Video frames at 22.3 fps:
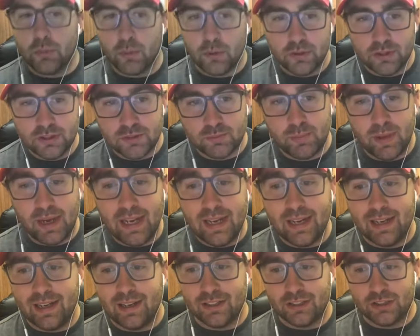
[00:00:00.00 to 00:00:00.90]
thrown this
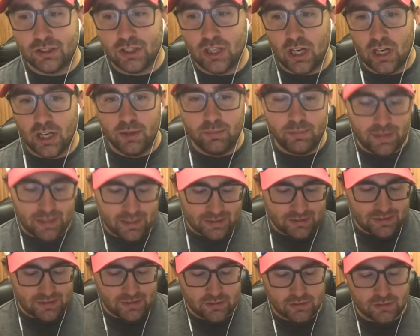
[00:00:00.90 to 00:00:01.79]
bait a ton
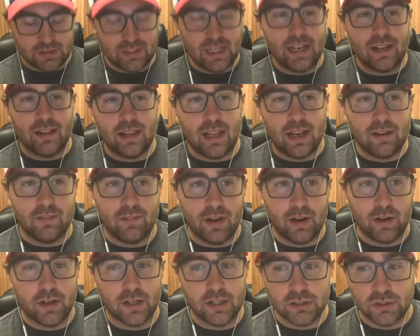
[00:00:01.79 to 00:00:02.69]
because there's not a lot of
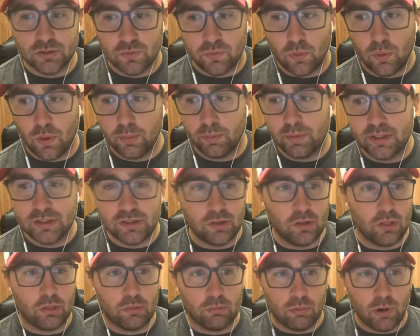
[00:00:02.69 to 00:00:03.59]
areas for me
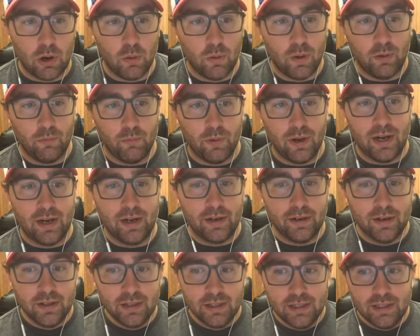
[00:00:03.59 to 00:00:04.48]
to throw it
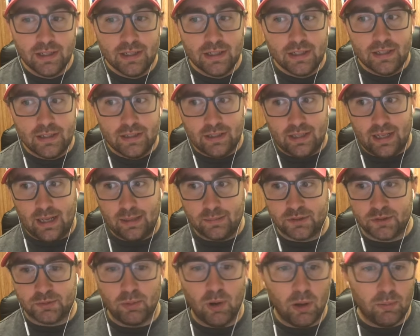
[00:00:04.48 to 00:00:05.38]
when I'm
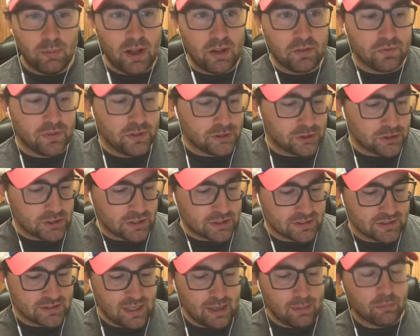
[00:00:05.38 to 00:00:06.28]
smallmouth fishing
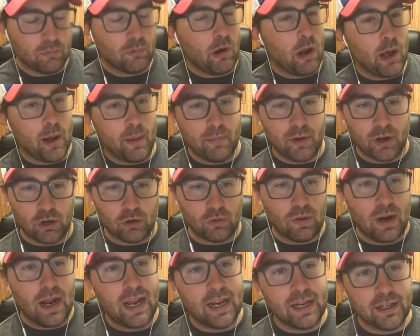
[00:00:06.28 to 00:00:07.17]
because I'm I'm a
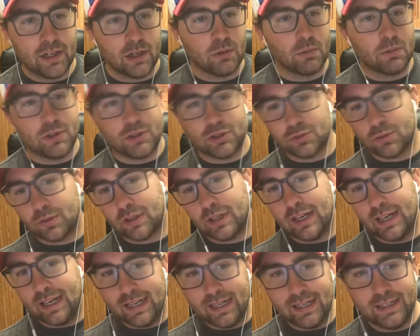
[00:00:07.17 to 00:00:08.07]
grinder, which we're
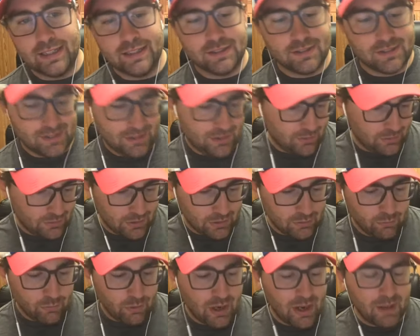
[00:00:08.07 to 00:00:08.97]
gonna get into.
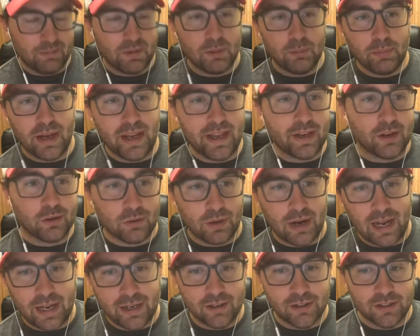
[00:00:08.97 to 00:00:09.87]
And what I mean by a
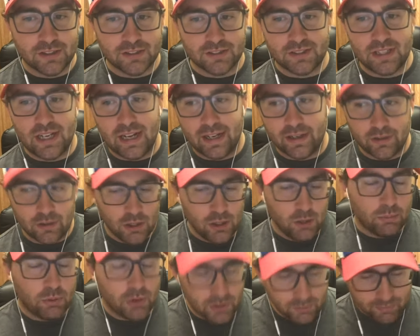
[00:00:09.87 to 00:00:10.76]
grinder is not
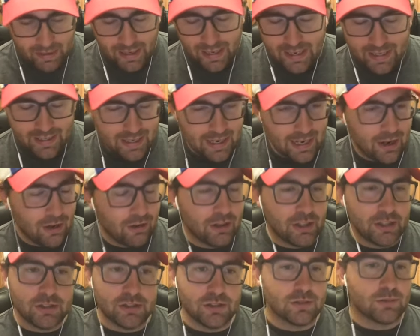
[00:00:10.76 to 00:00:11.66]
putting my head down
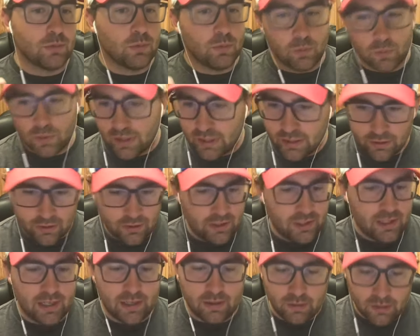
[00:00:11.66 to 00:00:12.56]
and just
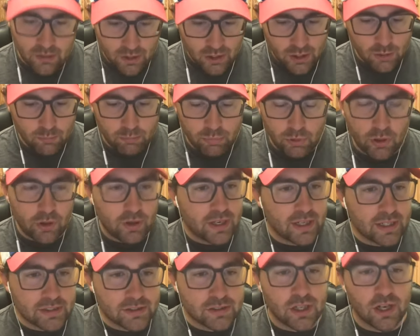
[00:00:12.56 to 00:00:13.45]
reeling and
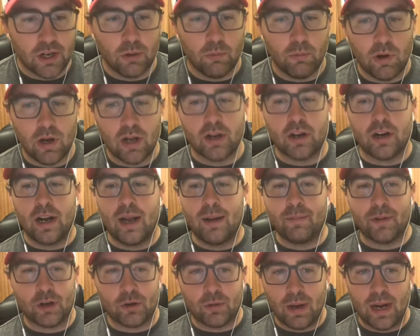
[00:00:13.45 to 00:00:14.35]
burning a ton of water.
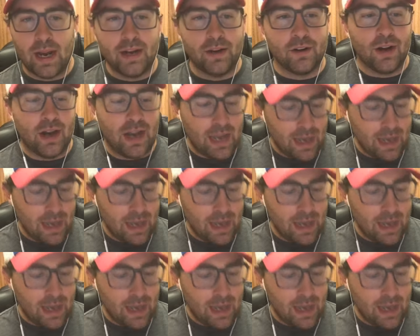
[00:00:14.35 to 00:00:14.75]
I'm a grinder.